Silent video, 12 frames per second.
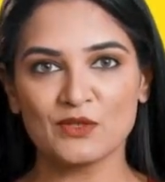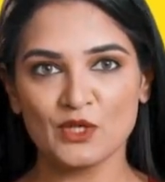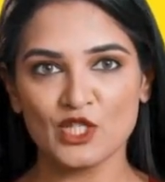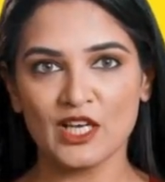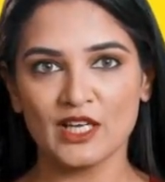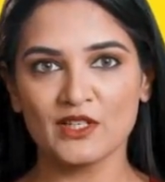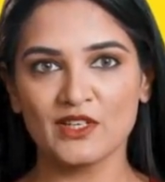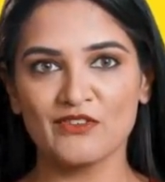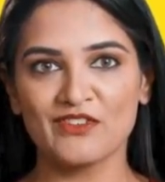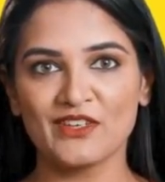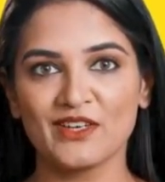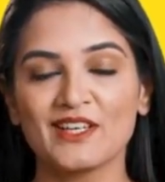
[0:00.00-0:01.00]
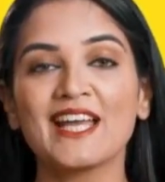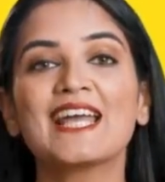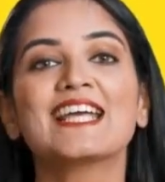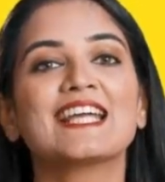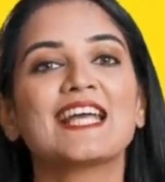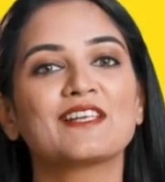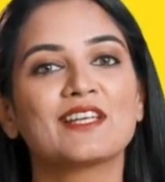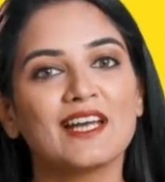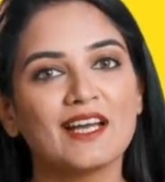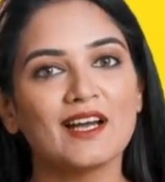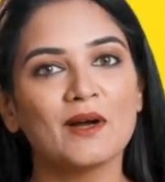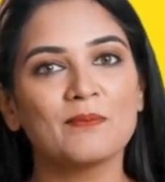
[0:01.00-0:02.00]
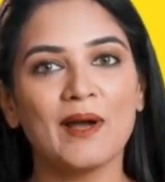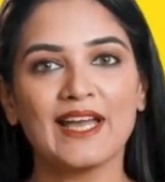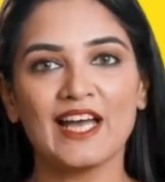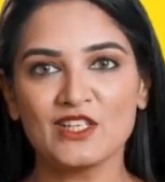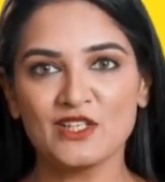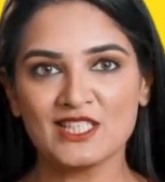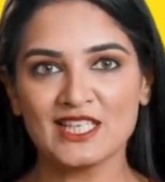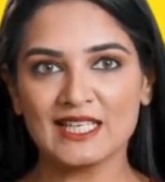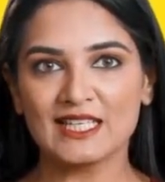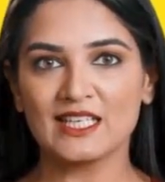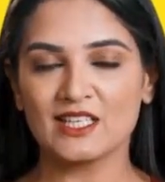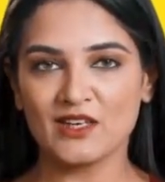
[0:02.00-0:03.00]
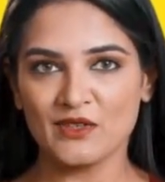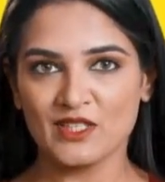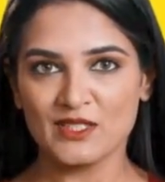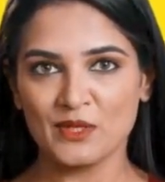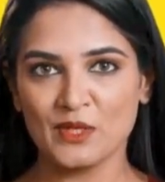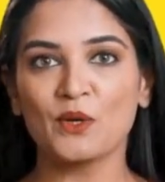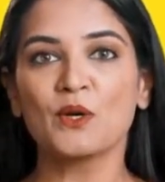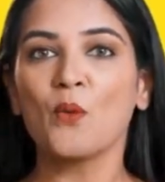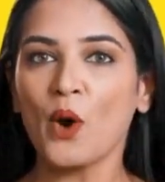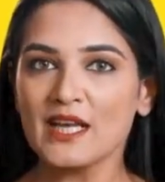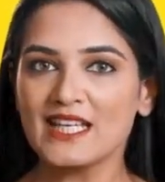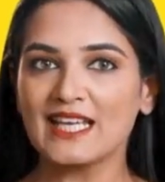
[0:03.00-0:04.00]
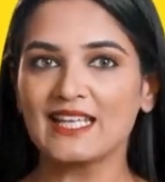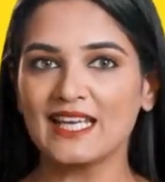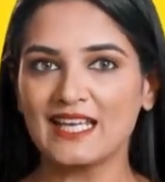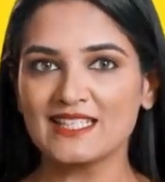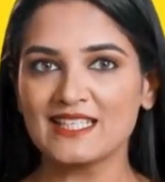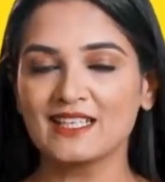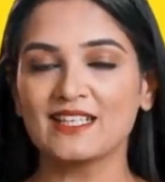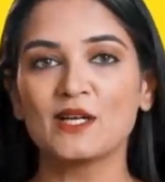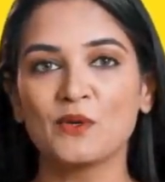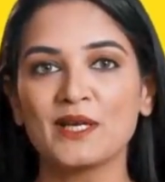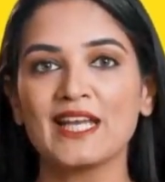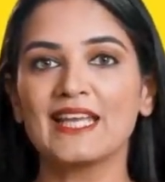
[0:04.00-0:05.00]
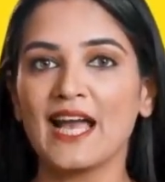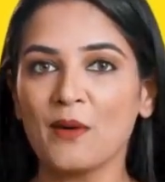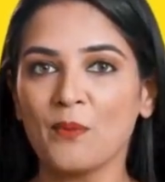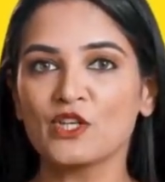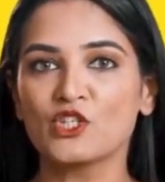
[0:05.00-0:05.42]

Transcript: were shelter, food, and safety. By understanding the difference between wants and needs, we can help our